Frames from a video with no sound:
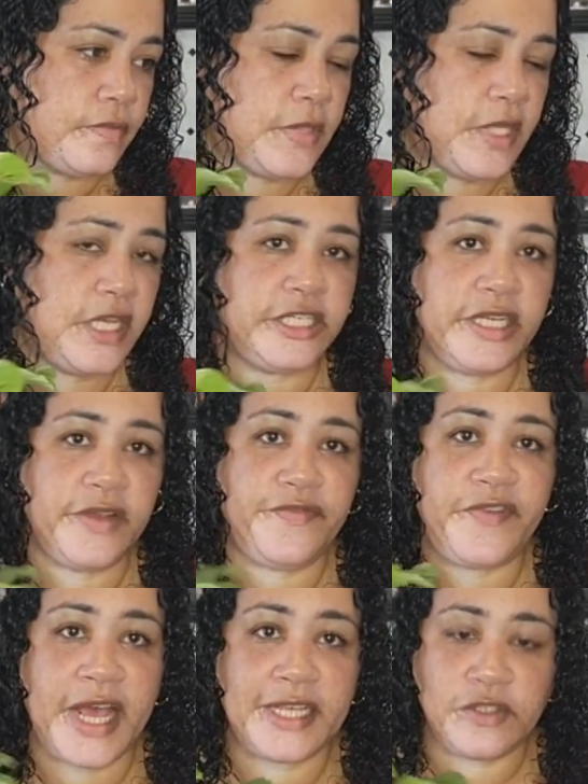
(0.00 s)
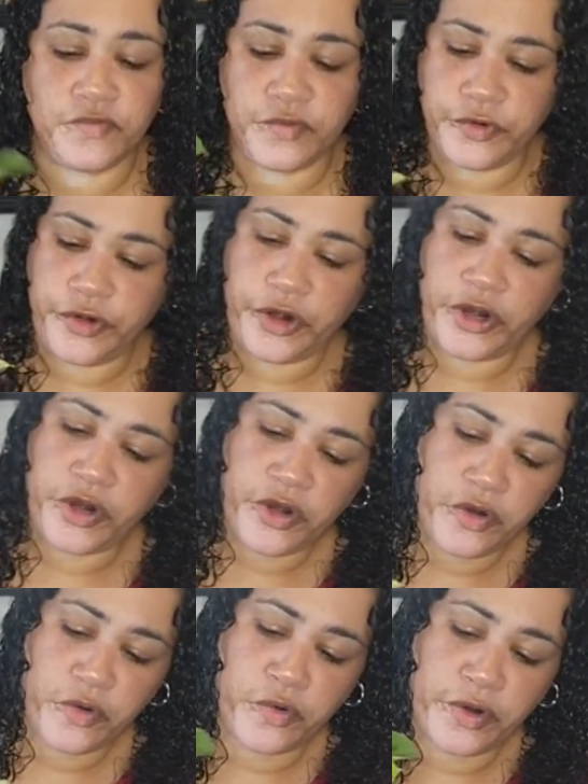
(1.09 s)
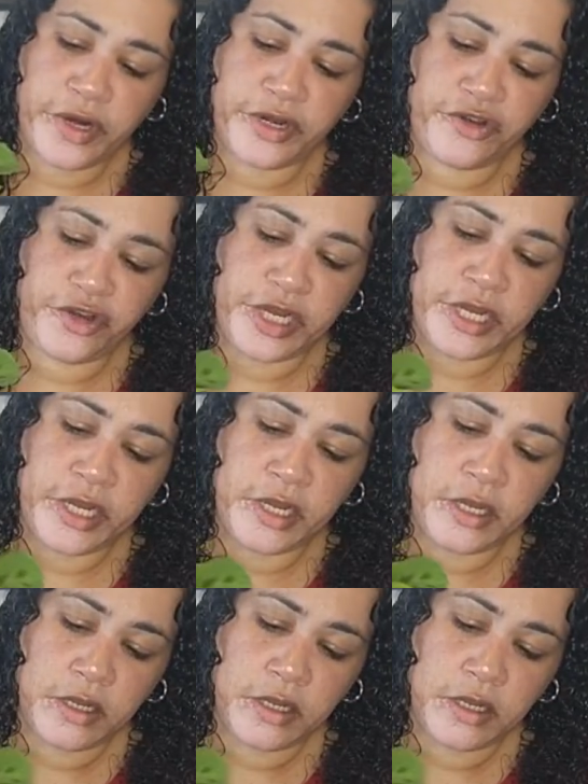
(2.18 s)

Is she a fast rooter or is she